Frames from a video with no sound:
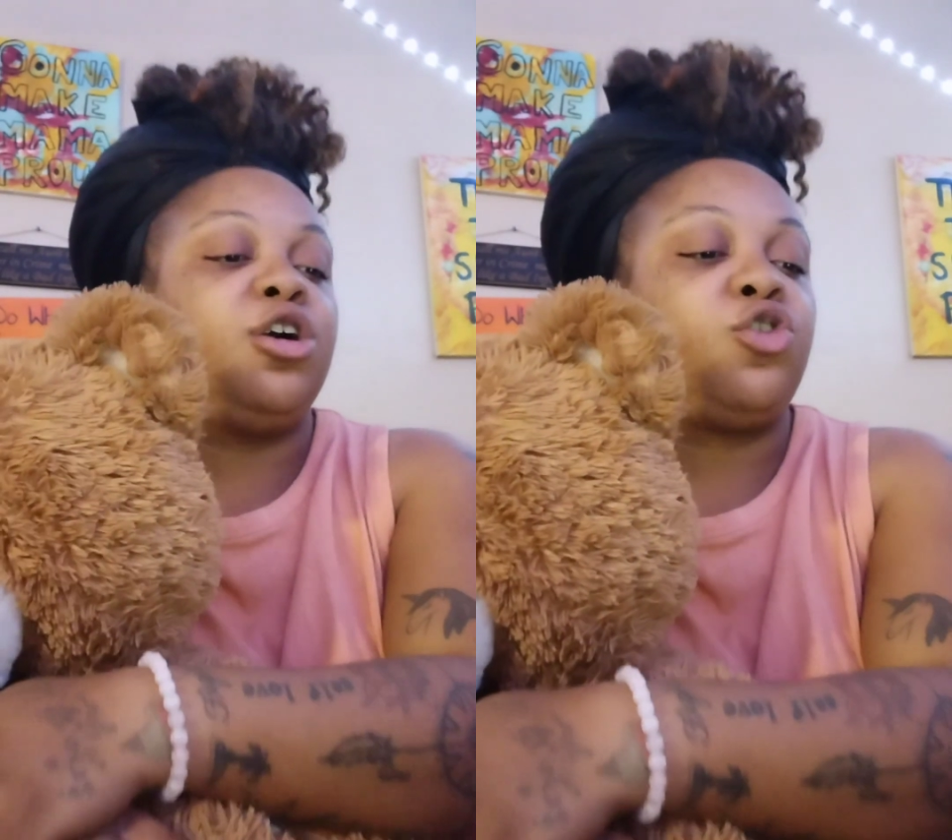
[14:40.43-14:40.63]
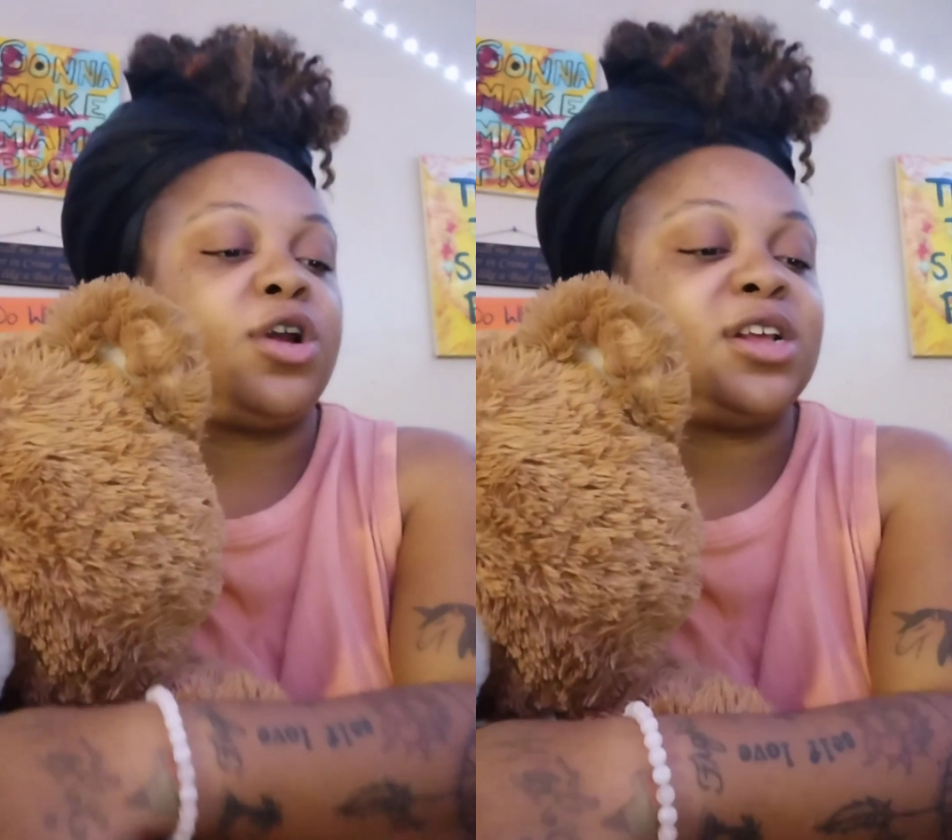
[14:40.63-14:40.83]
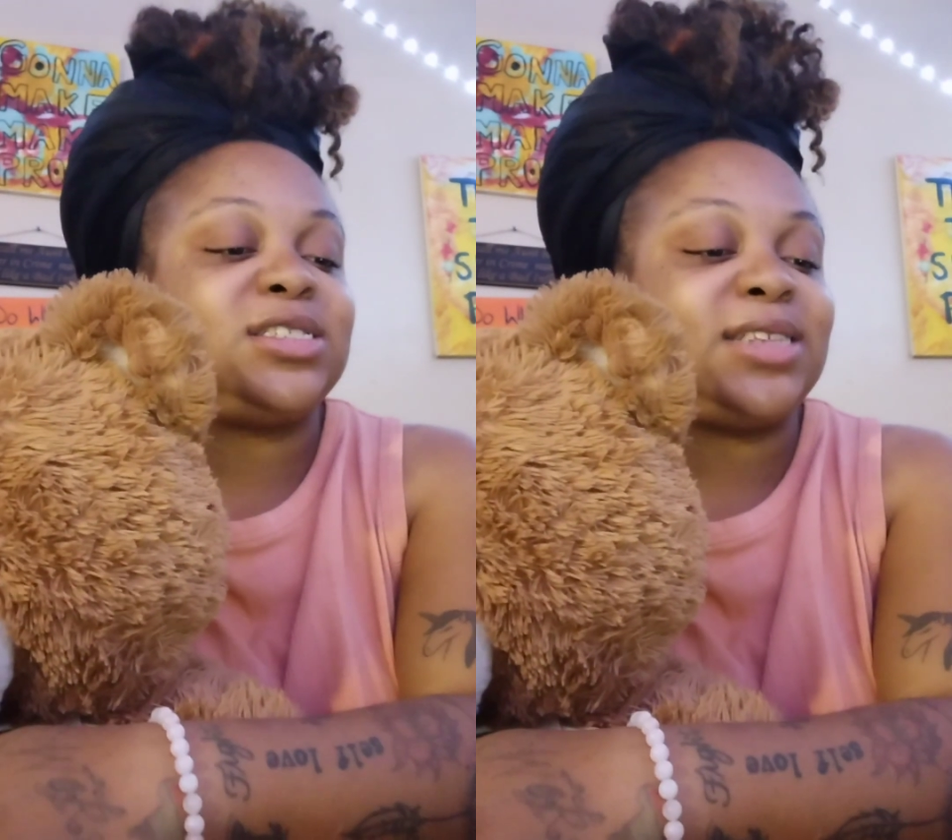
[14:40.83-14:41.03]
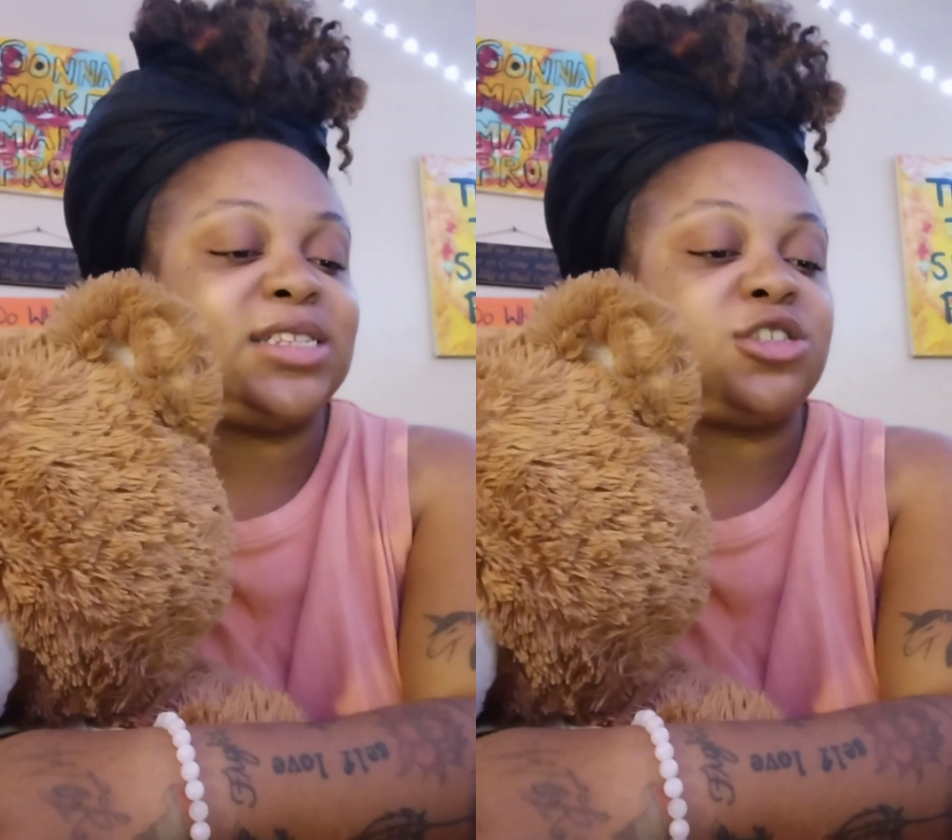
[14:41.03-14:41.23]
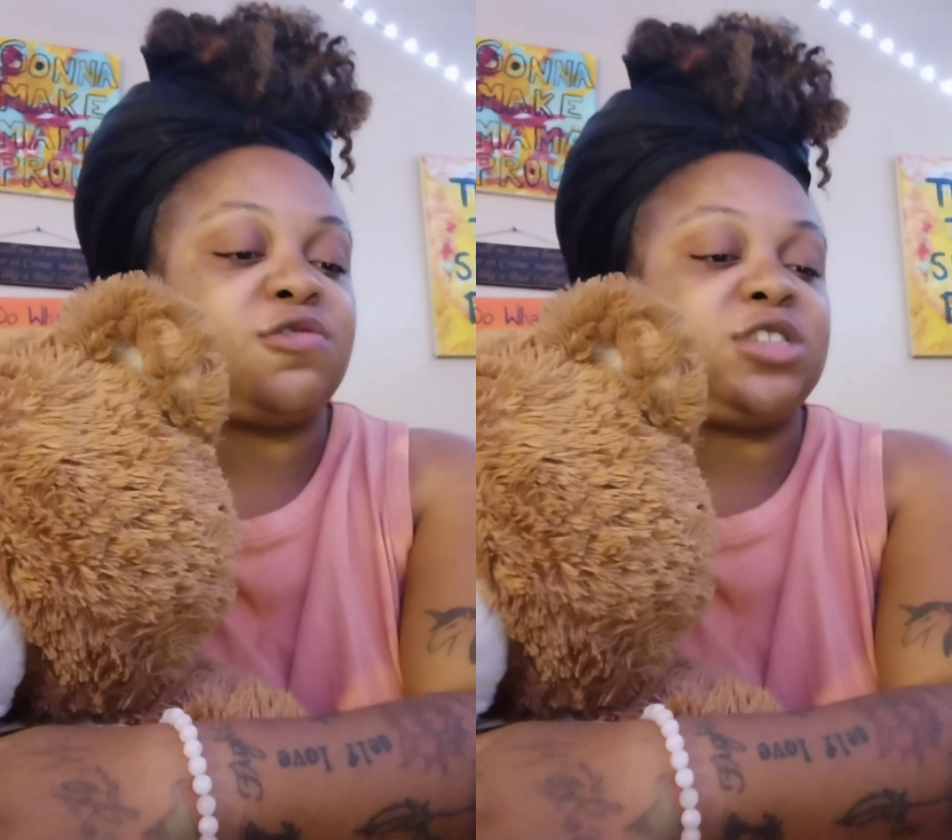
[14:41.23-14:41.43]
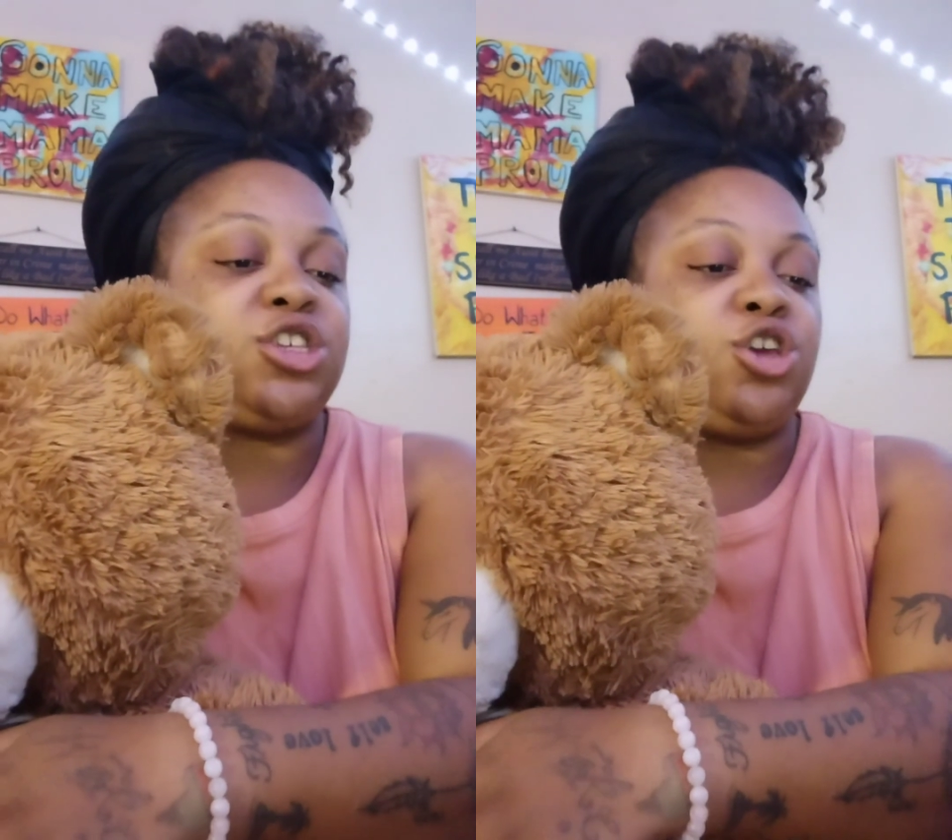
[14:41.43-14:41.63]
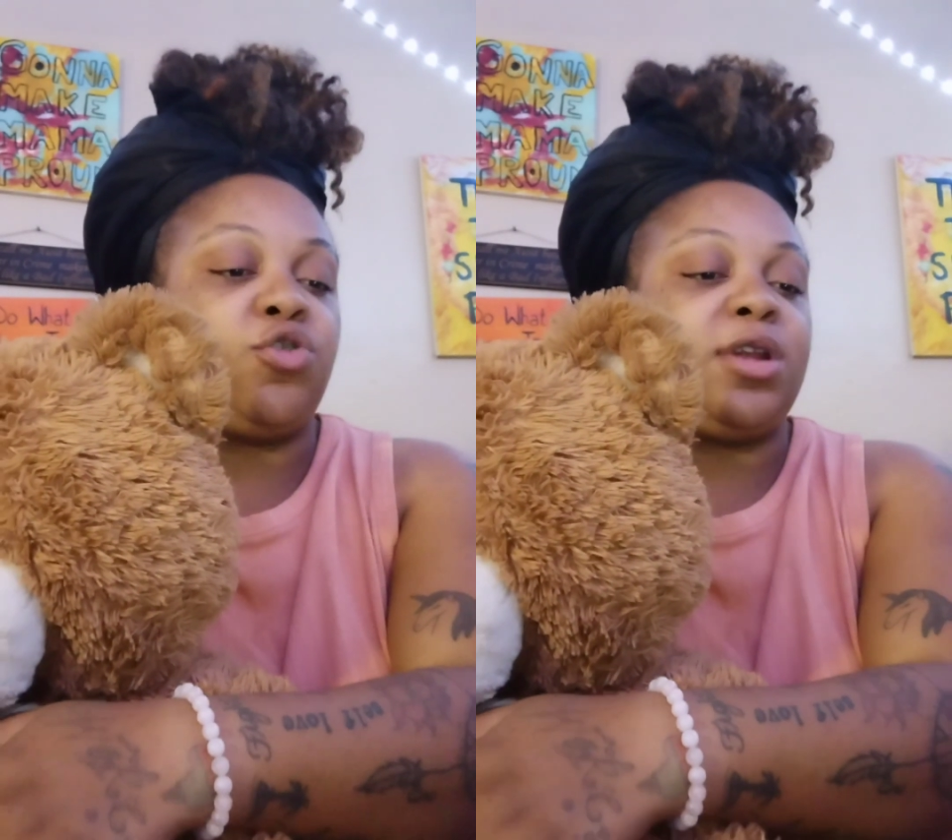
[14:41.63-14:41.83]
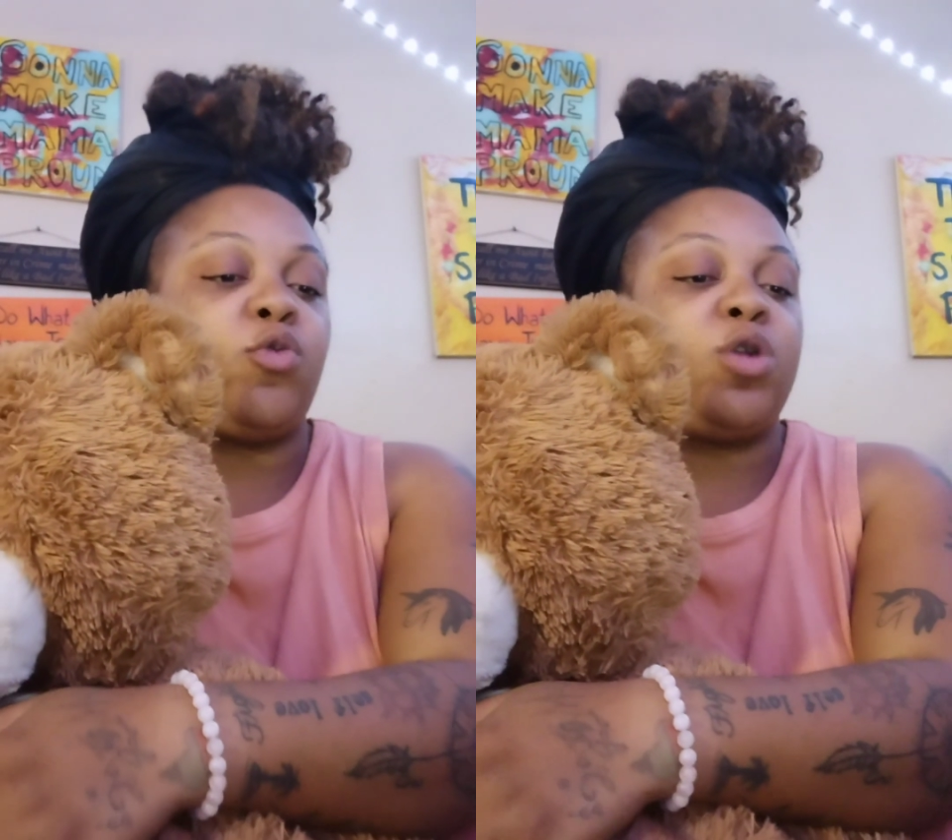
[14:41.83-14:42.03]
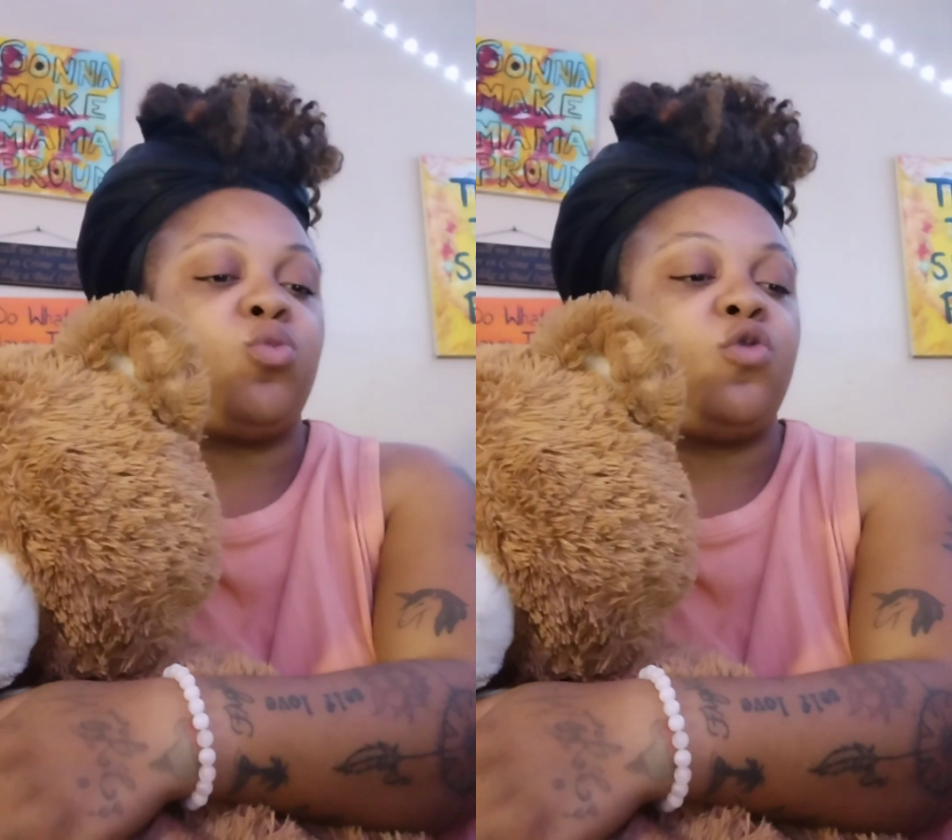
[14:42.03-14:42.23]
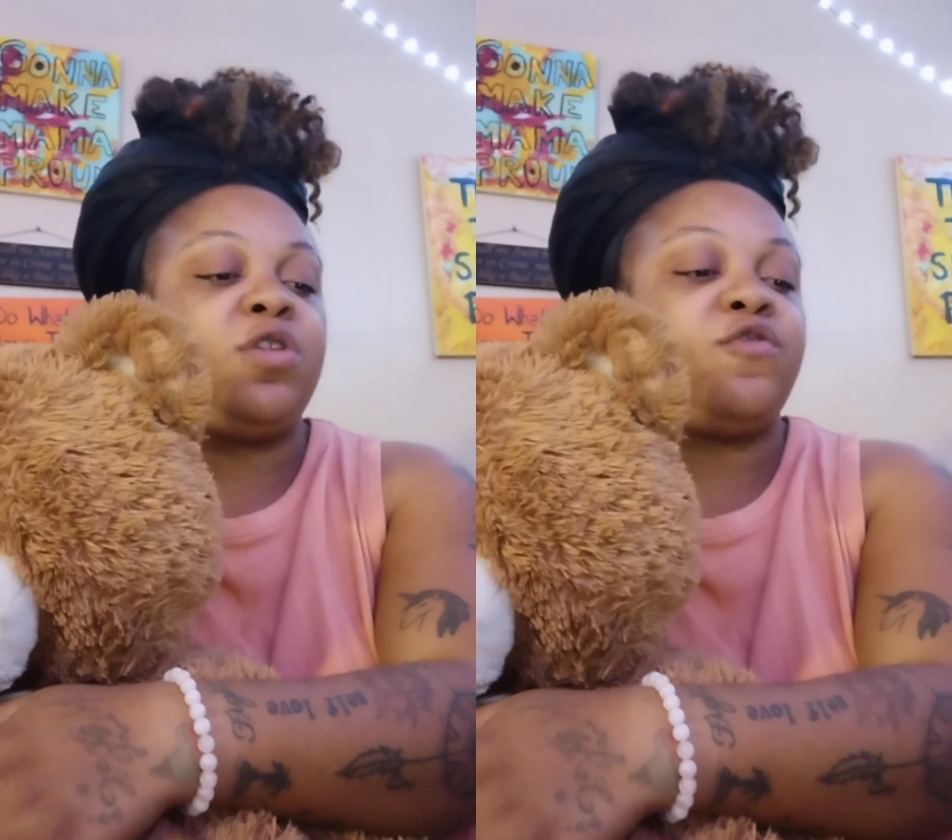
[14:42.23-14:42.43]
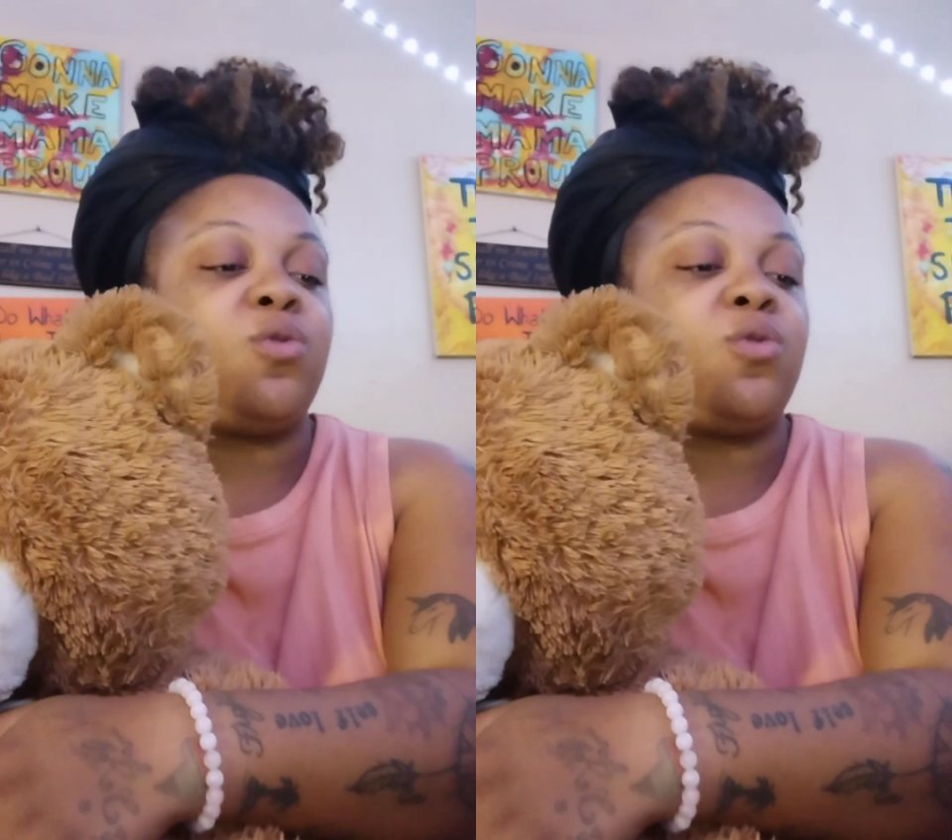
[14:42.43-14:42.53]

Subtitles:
a greater sense of security when moving